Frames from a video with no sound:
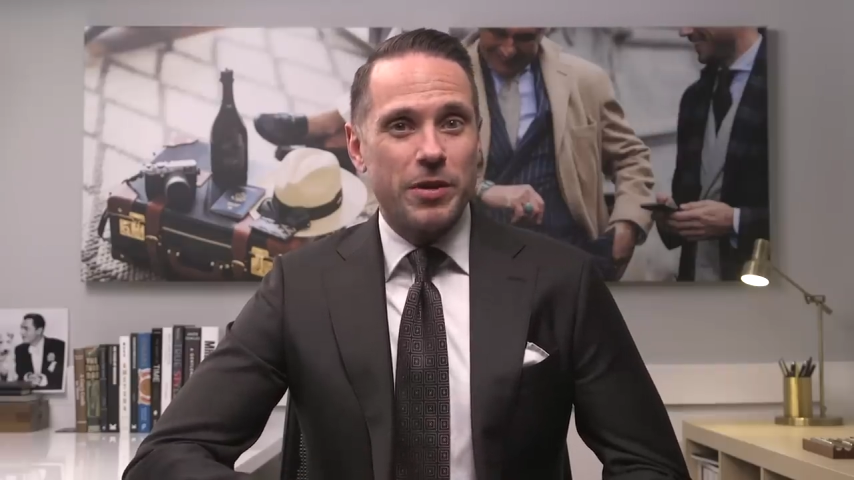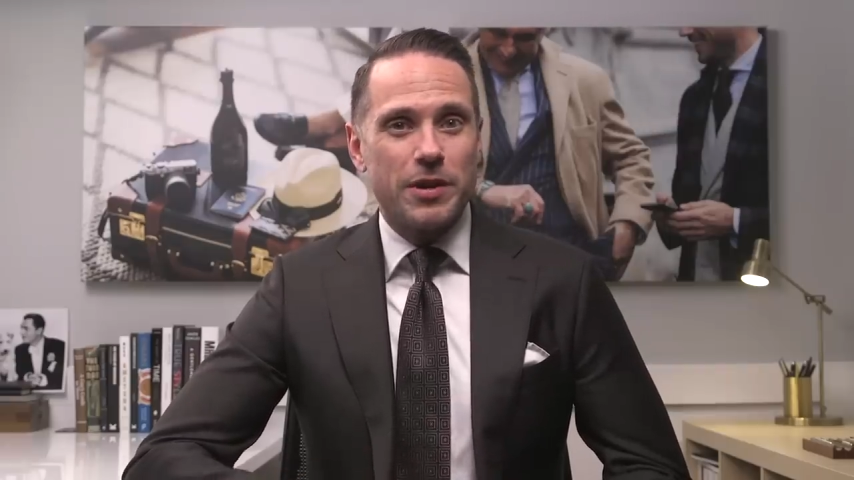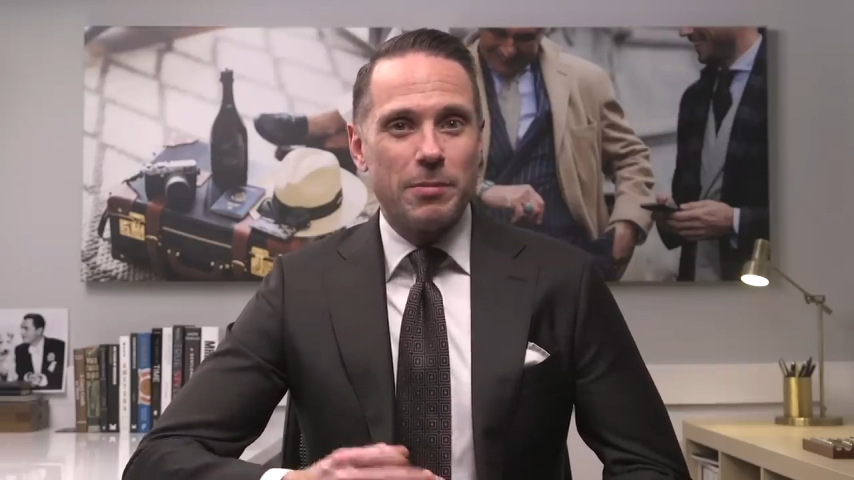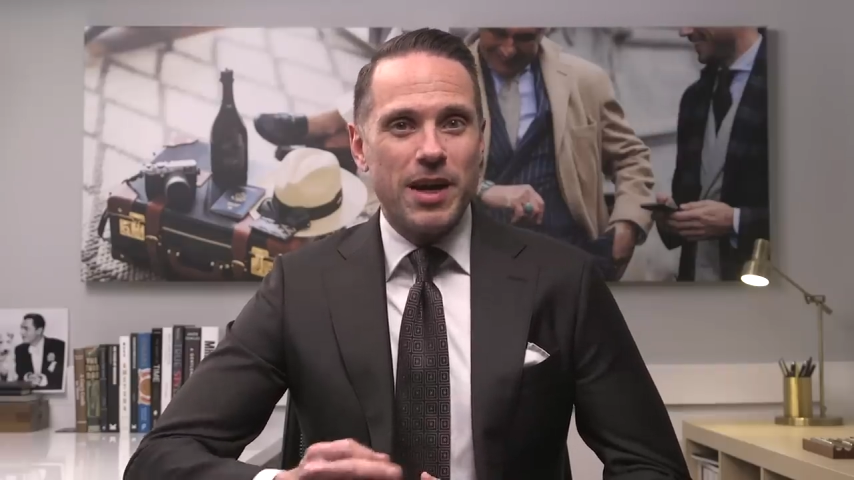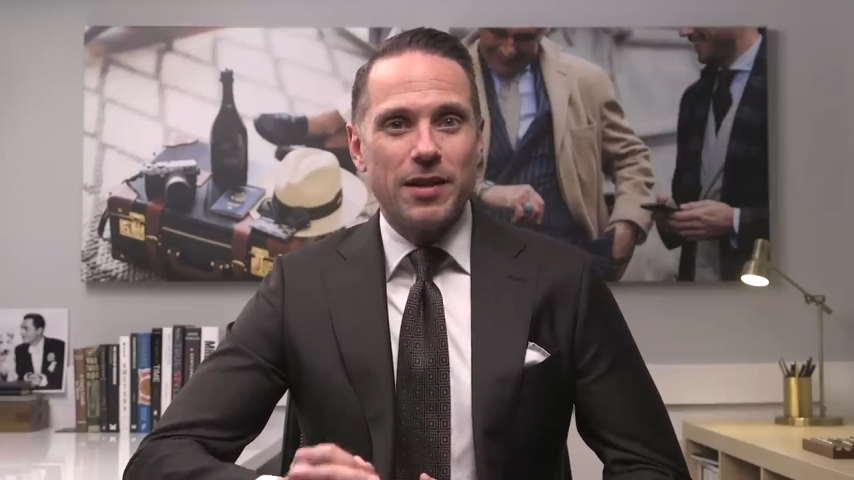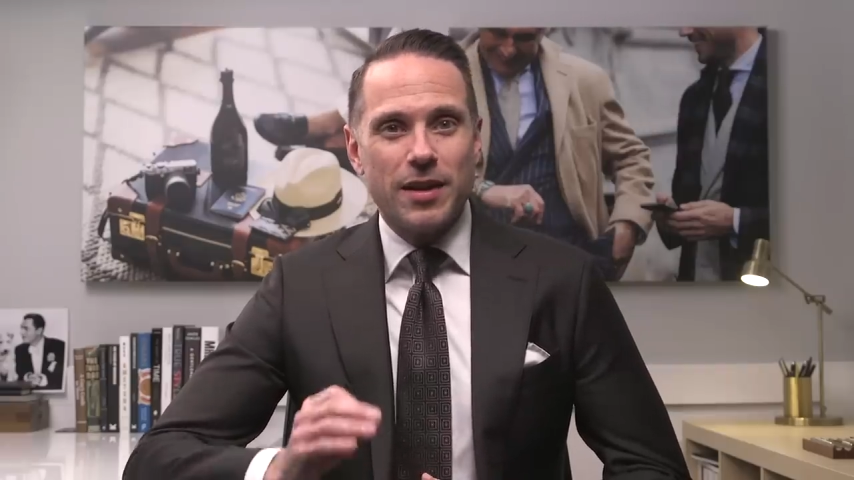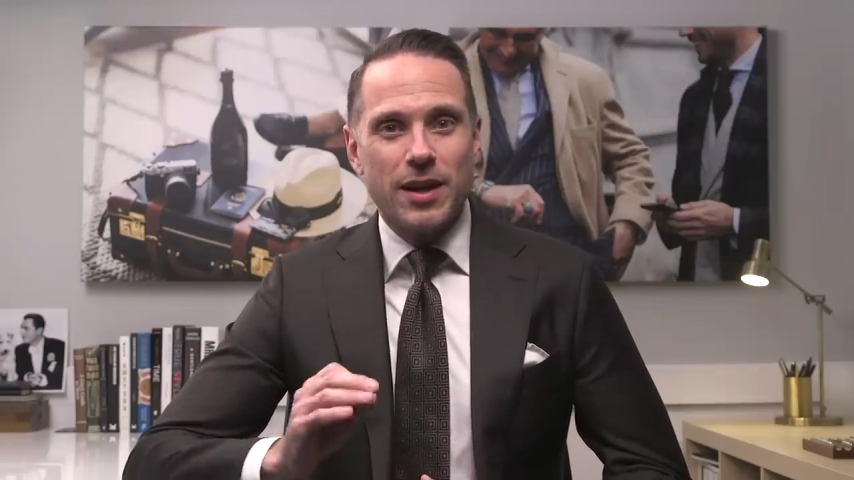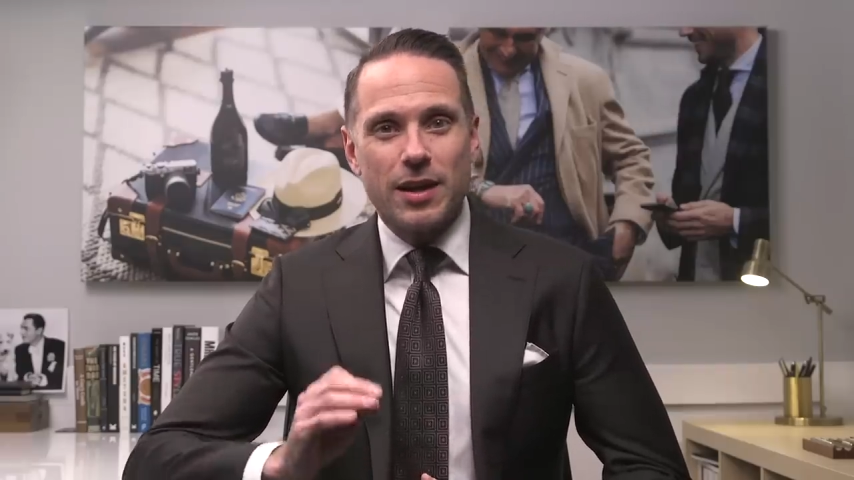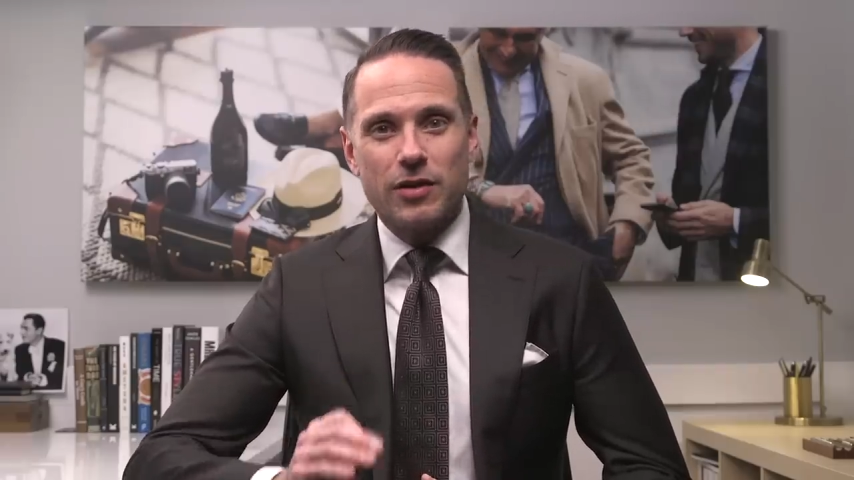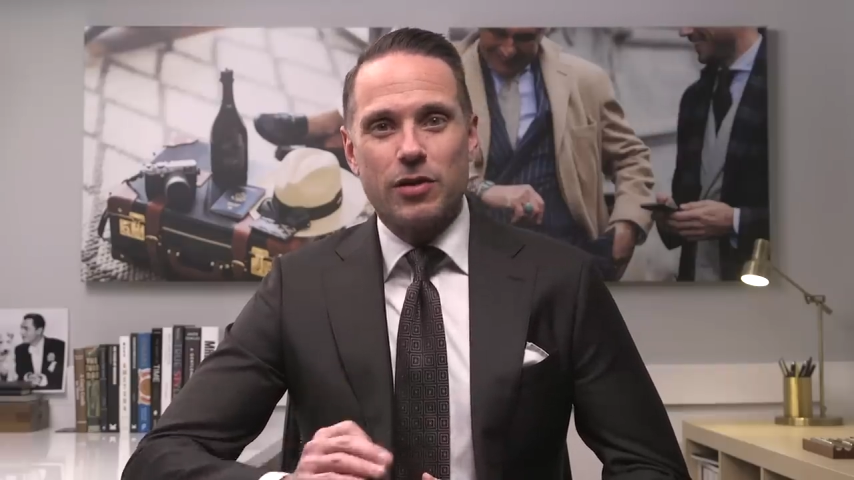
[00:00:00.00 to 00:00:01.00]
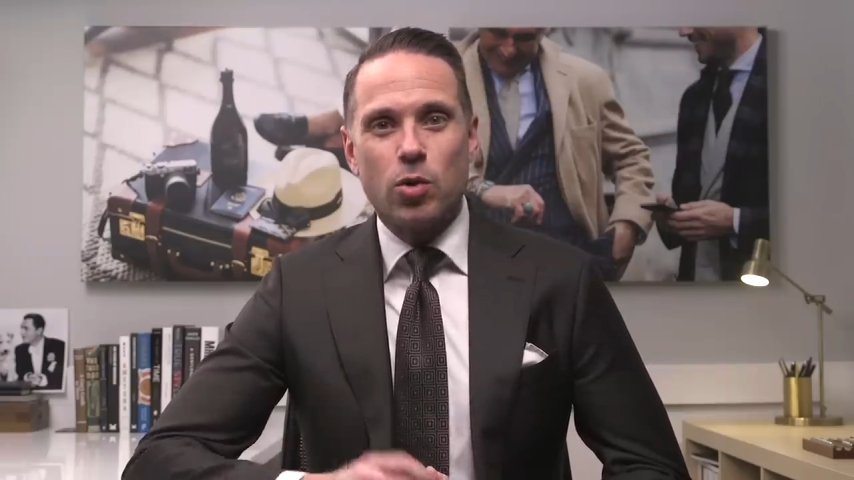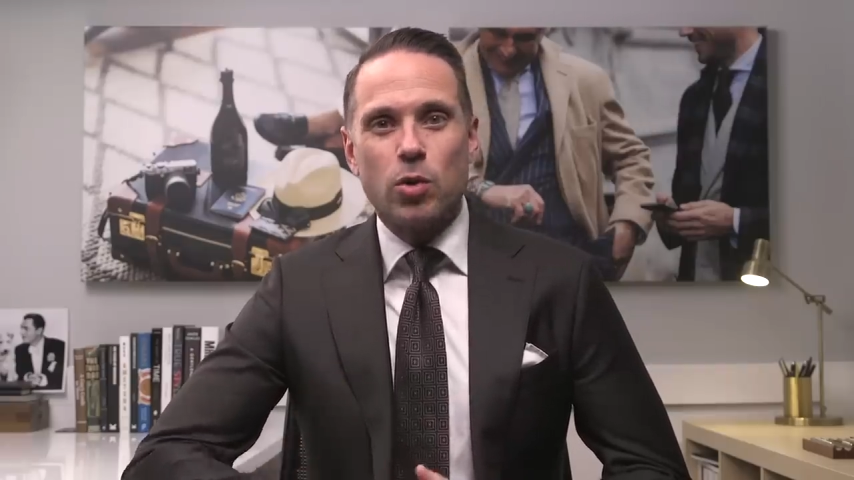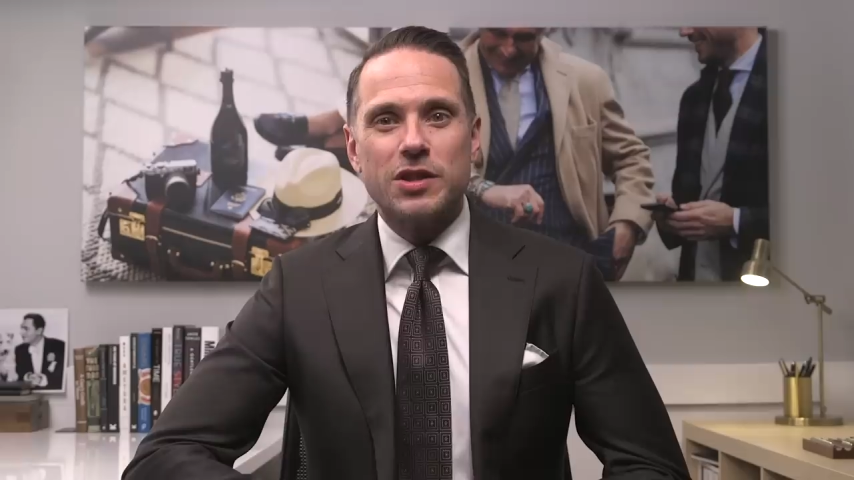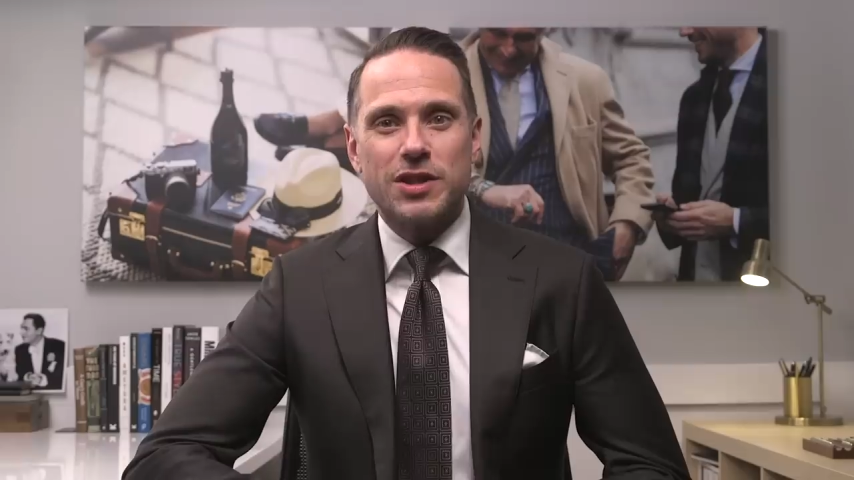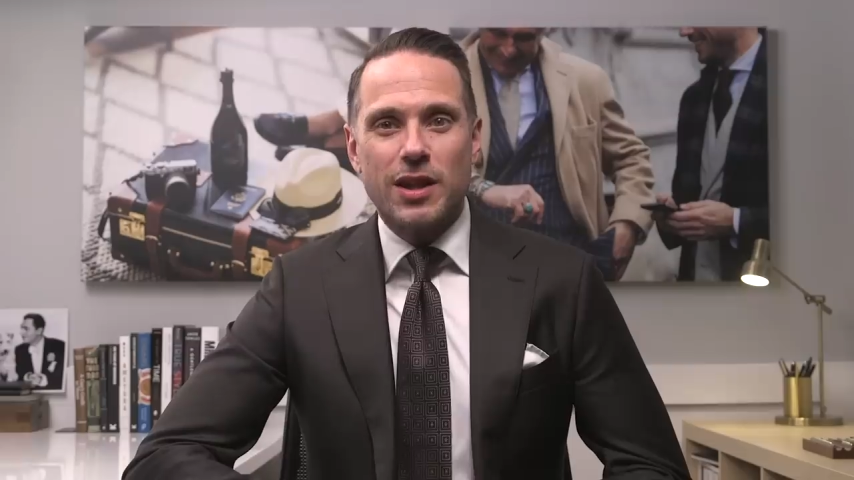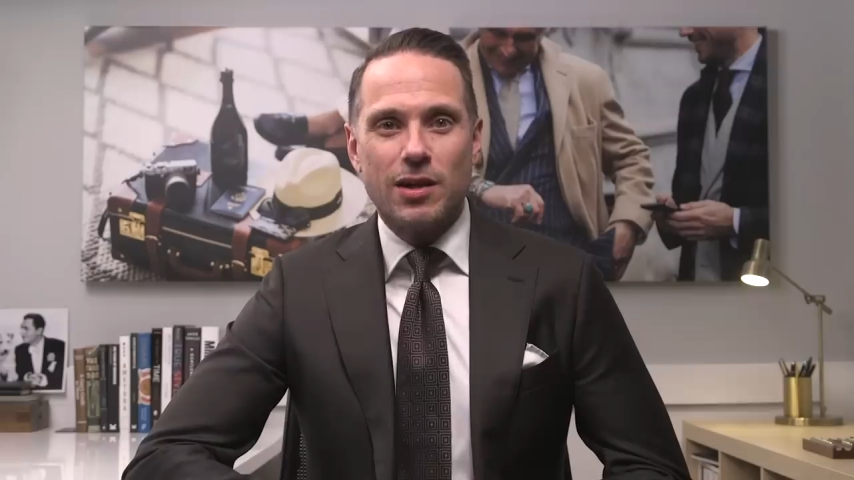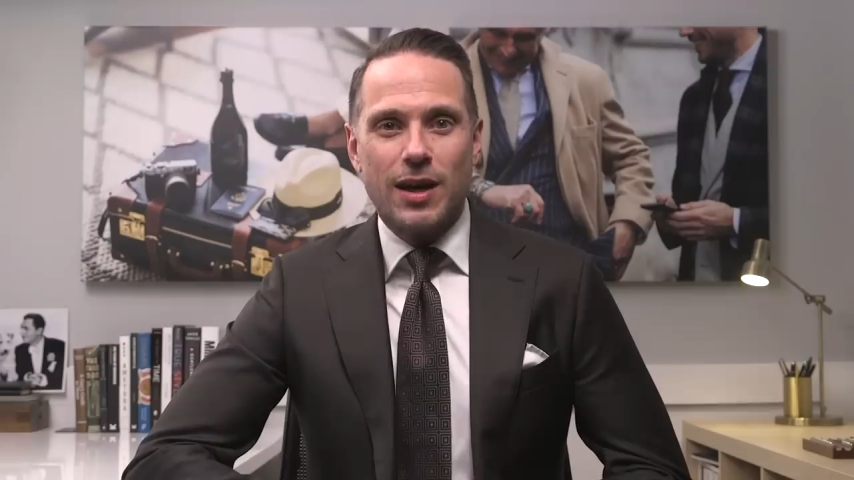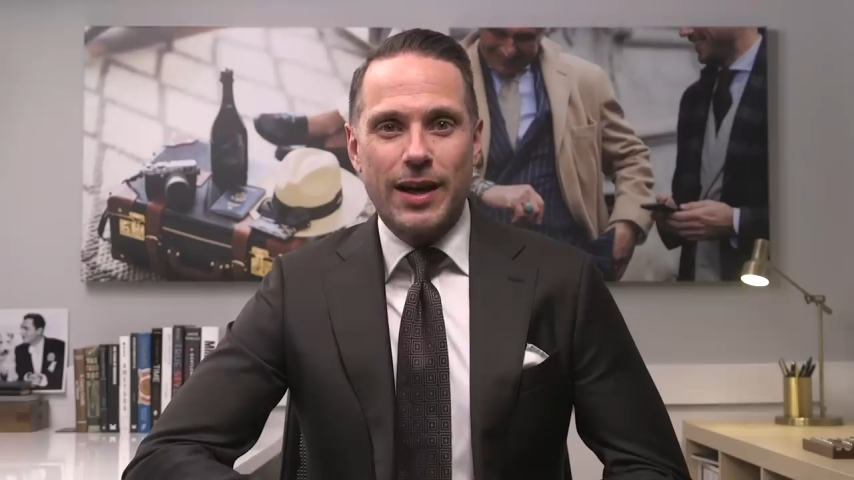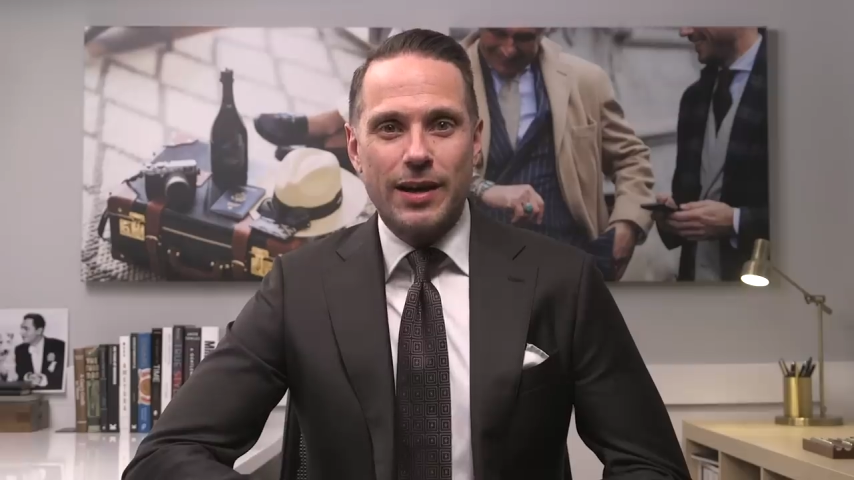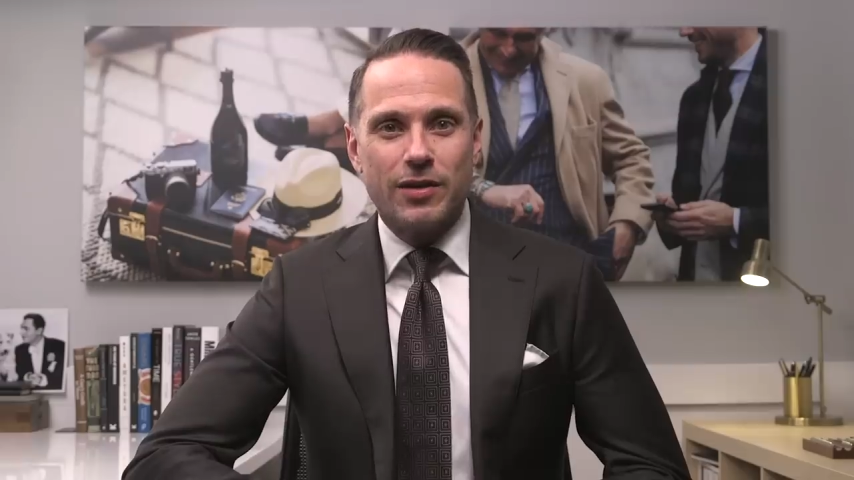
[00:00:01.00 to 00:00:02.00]
but the main thing is the horizontal
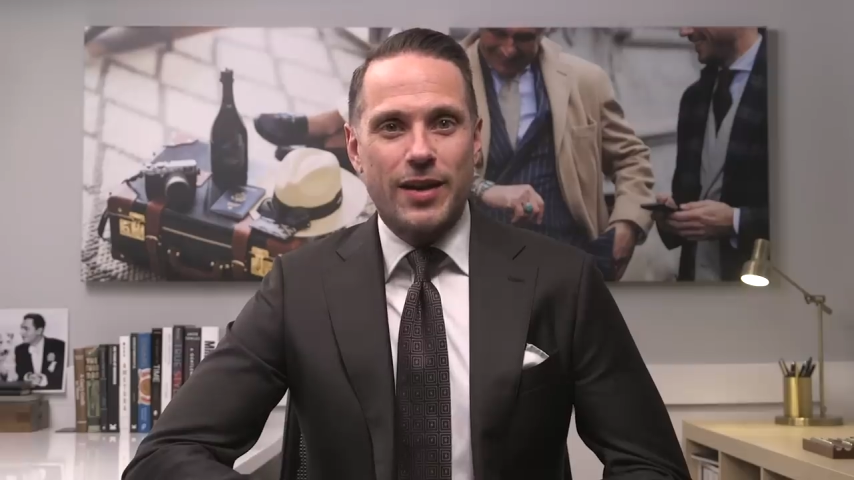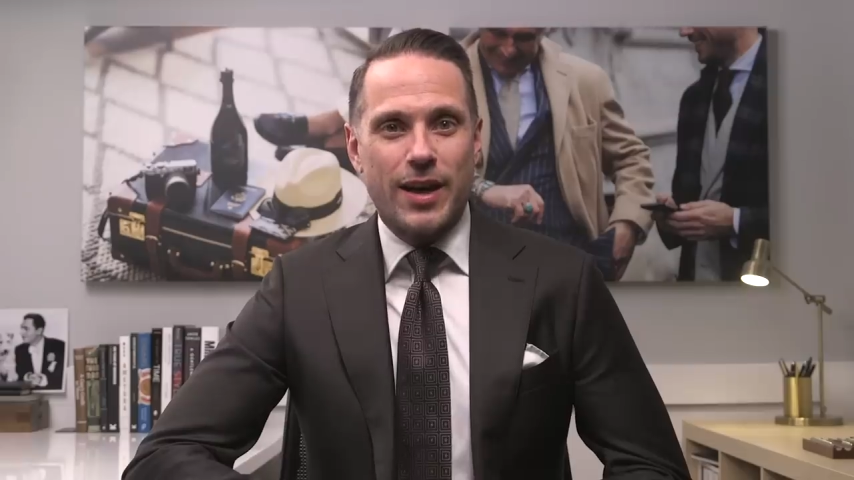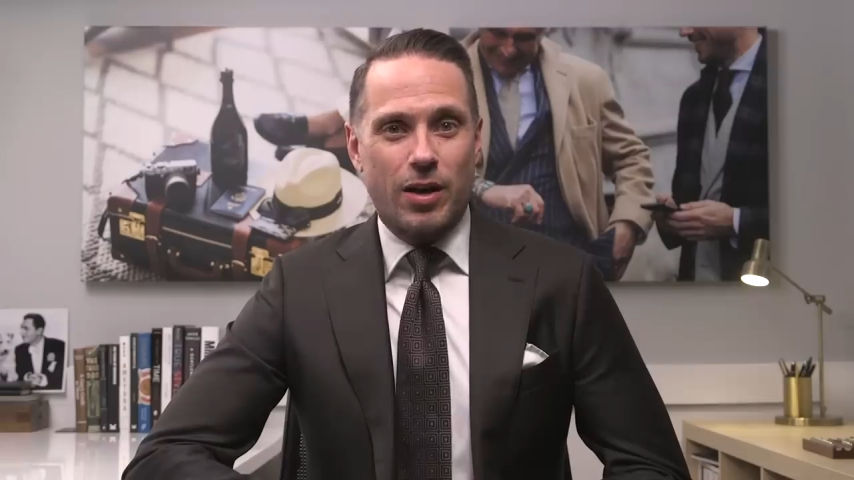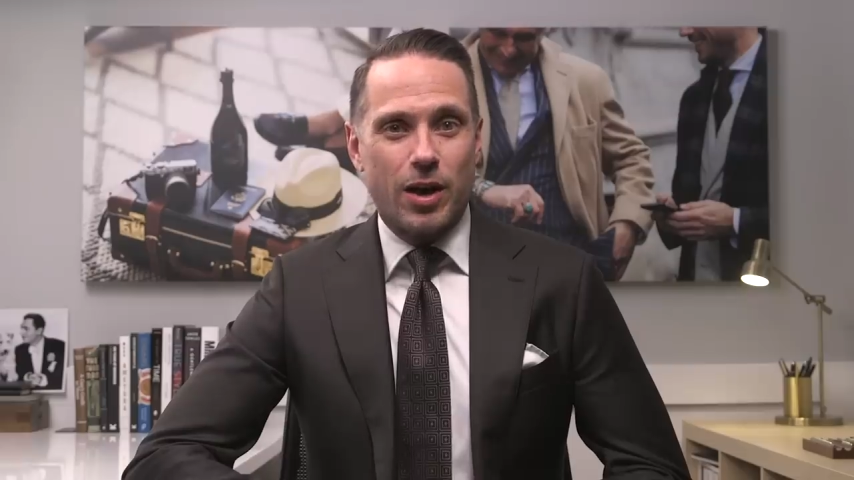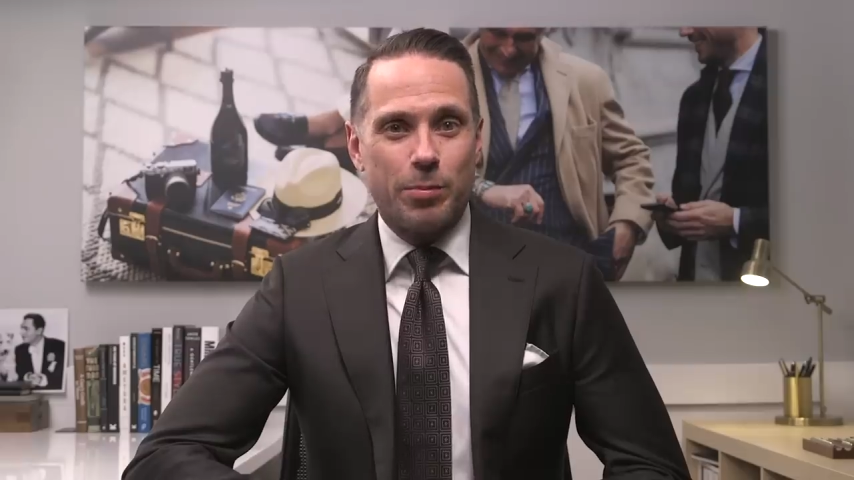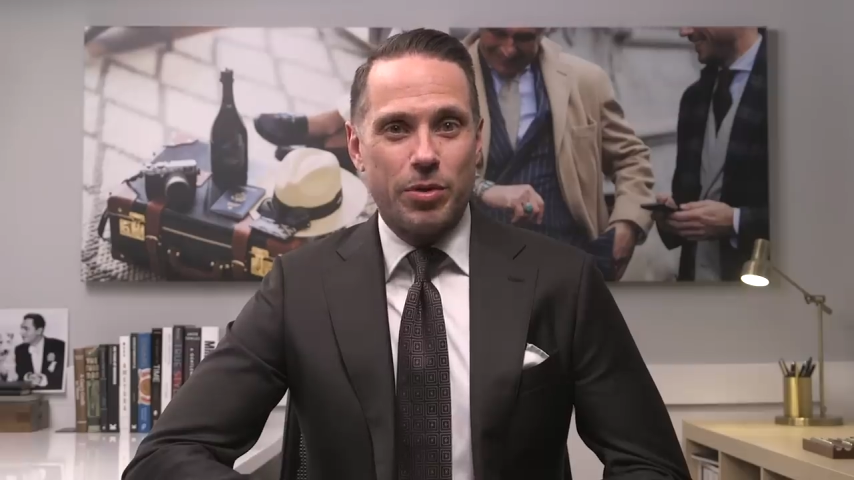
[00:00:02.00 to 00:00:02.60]
lines that are